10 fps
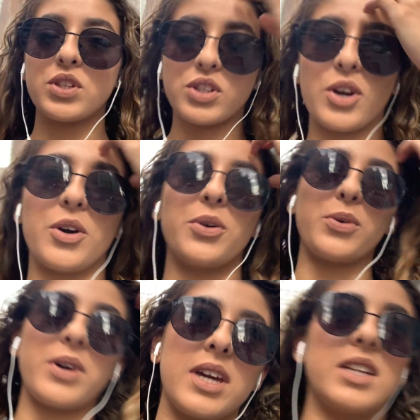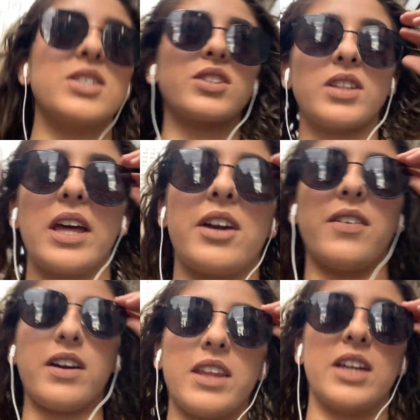So it is like
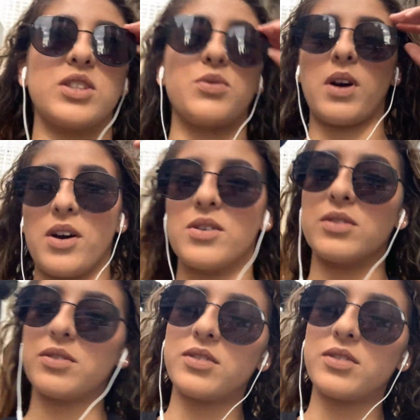around like 2:12,